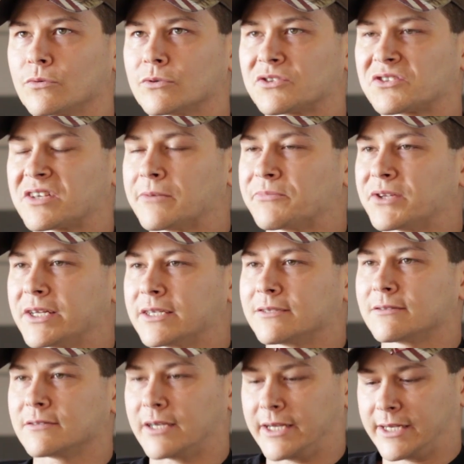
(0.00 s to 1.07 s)

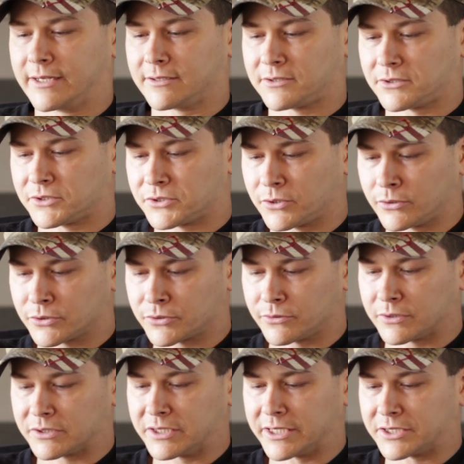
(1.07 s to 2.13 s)
something as a social
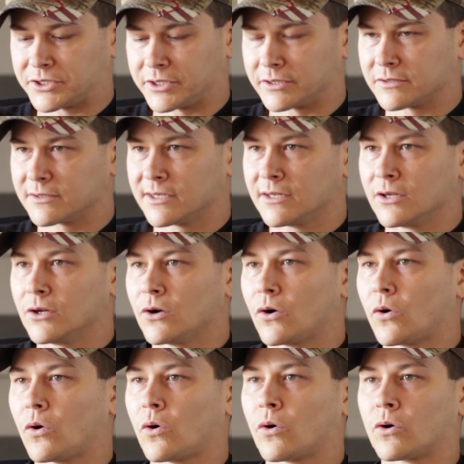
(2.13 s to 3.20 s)
addiction,
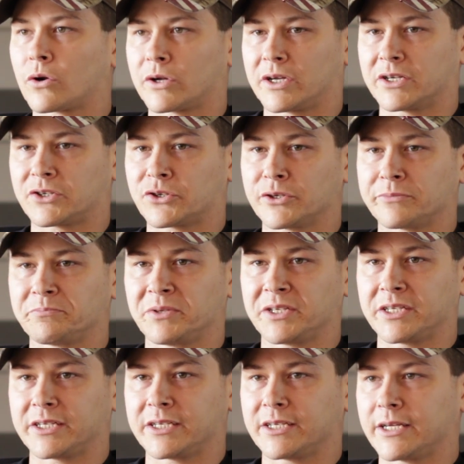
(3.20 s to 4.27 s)
or it could
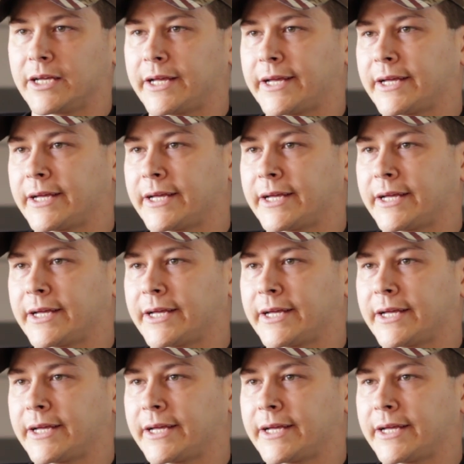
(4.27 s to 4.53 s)
be